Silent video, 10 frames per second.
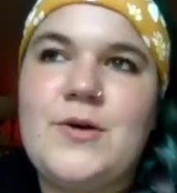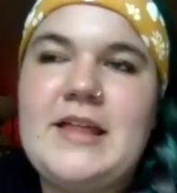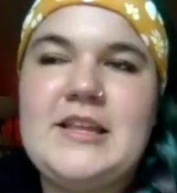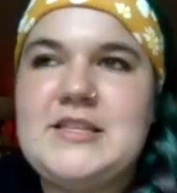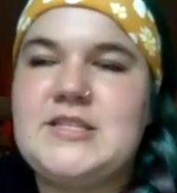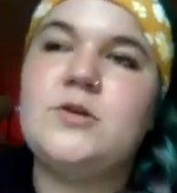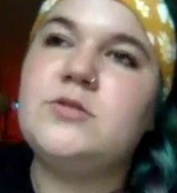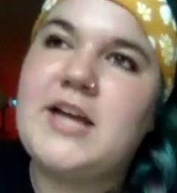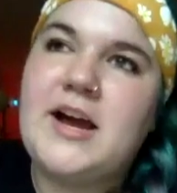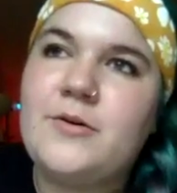and it's
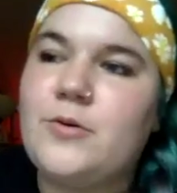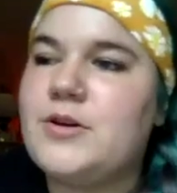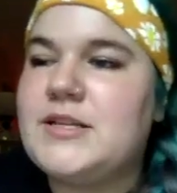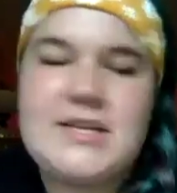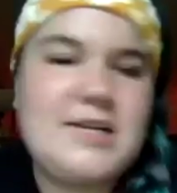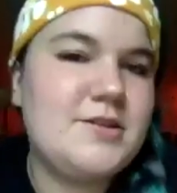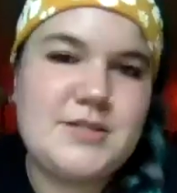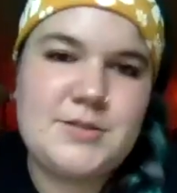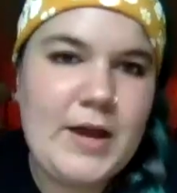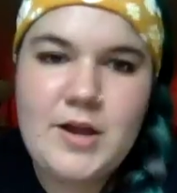sold out or the sale's
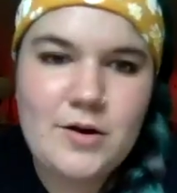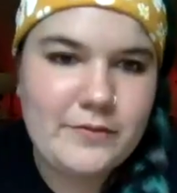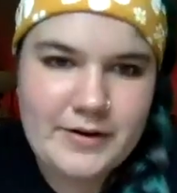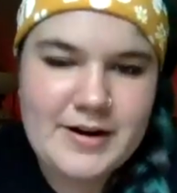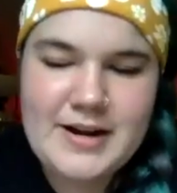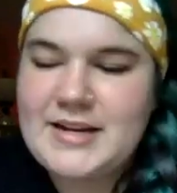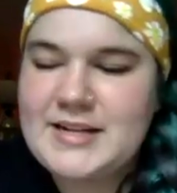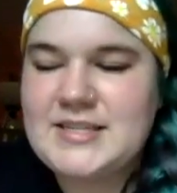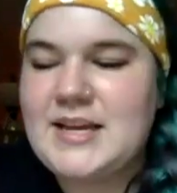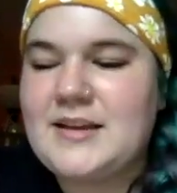way over, and
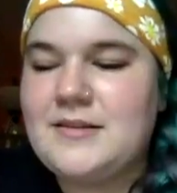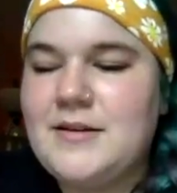it's like,